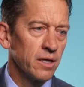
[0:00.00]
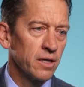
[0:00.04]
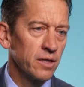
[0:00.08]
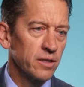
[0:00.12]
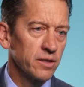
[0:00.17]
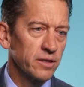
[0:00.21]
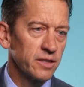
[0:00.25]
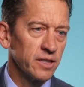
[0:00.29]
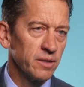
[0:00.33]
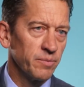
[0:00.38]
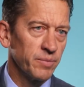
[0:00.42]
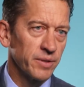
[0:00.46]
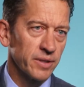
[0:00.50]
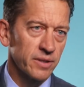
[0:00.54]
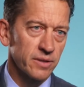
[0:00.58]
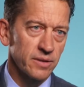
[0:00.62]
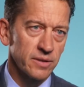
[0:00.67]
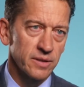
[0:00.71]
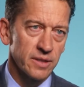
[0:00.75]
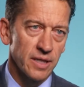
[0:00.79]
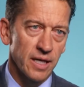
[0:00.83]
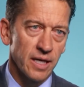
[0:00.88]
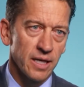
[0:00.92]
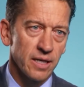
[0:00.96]
Her
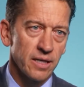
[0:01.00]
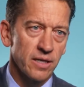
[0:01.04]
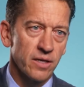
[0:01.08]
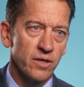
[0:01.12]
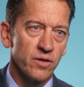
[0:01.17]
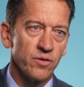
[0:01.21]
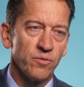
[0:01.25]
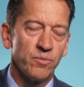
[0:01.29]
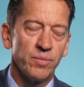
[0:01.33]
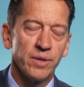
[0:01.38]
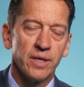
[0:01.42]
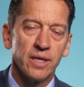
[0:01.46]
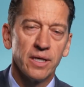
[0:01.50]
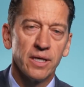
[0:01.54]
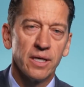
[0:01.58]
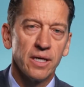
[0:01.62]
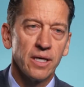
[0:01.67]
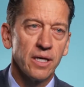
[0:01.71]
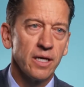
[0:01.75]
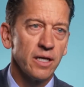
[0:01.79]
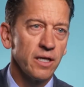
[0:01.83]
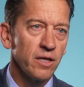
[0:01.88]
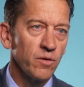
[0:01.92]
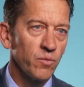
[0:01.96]
typical day could be
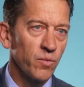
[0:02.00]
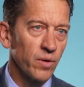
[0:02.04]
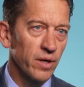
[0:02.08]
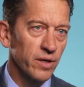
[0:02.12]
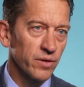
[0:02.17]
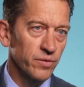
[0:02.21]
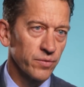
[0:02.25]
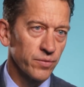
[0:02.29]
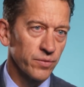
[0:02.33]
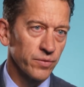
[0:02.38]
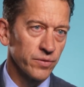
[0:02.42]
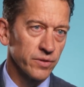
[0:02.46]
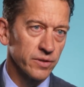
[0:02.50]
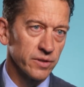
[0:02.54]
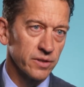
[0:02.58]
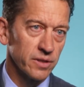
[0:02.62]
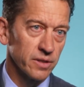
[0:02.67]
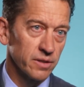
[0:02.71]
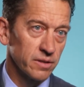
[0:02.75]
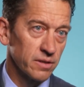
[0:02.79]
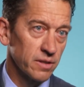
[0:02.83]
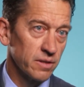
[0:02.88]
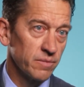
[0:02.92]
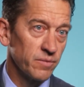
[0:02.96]
anywhere through the
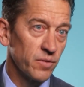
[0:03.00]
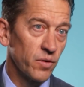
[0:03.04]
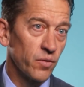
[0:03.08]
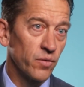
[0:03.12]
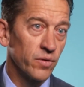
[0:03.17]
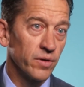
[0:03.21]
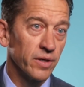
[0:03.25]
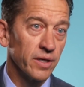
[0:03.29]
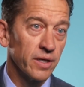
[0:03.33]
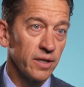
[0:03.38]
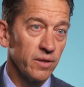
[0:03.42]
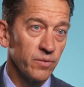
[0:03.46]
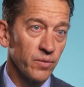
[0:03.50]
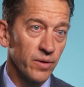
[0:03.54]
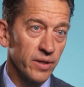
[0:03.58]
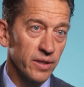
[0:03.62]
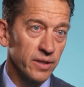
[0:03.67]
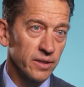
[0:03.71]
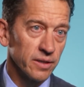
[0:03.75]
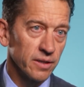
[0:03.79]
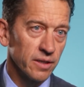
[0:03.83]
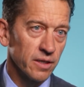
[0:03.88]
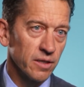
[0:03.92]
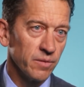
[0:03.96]
system or anywhere
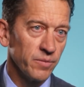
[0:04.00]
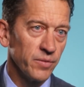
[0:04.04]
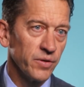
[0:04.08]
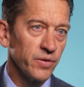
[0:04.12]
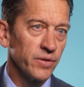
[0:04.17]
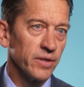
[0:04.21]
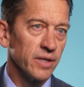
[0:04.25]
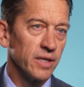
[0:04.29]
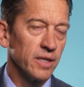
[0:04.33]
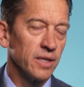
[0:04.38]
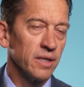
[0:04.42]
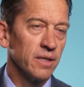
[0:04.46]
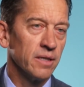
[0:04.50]
in the community.